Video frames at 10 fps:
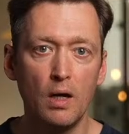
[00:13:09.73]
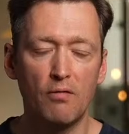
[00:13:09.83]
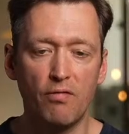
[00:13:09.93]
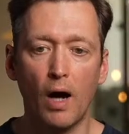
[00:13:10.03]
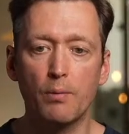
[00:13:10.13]

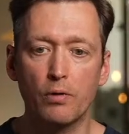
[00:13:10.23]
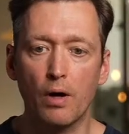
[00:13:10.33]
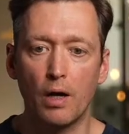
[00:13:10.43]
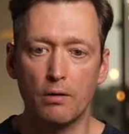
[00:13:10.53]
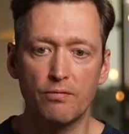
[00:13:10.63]
vibrant
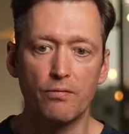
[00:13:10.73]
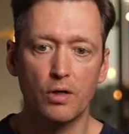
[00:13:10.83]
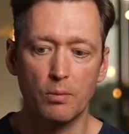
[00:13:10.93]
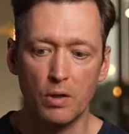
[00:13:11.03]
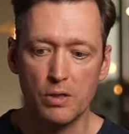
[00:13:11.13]
kind of
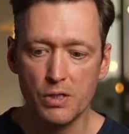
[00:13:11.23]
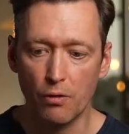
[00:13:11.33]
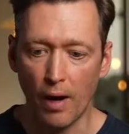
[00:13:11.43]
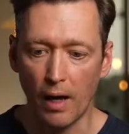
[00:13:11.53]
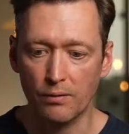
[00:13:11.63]
community
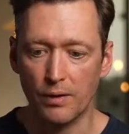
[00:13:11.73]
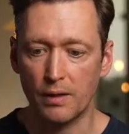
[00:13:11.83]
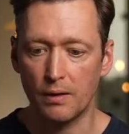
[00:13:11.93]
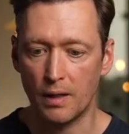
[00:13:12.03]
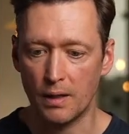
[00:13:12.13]
around
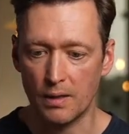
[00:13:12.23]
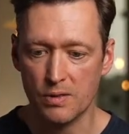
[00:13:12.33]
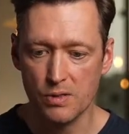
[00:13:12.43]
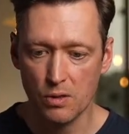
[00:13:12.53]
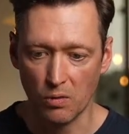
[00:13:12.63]
it. It
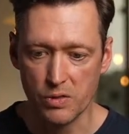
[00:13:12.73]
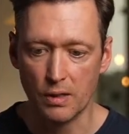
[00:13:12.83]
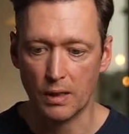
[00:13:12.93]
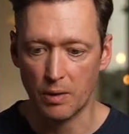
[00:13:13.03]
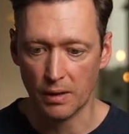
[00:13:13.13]
is
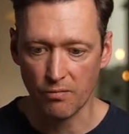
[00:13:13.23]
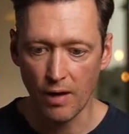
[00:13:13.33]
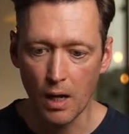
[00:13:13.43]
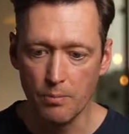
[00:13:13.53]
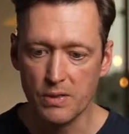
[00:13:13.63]
constantly being
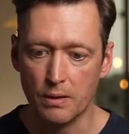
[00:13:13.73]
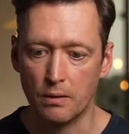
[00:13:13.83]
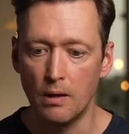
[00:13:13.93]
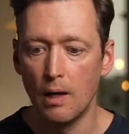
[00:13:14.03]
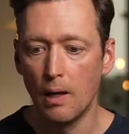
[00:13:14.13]
developed,
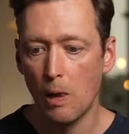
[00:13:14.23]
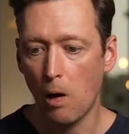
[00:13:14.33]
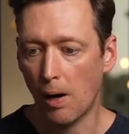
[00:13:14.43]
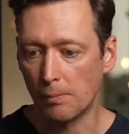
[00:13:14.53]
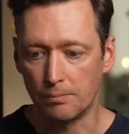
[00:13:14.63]
and
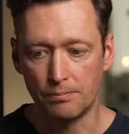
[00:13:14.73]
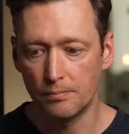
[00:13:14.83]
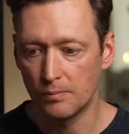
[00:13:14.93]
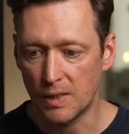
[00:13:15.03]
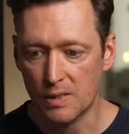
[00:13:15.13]
it's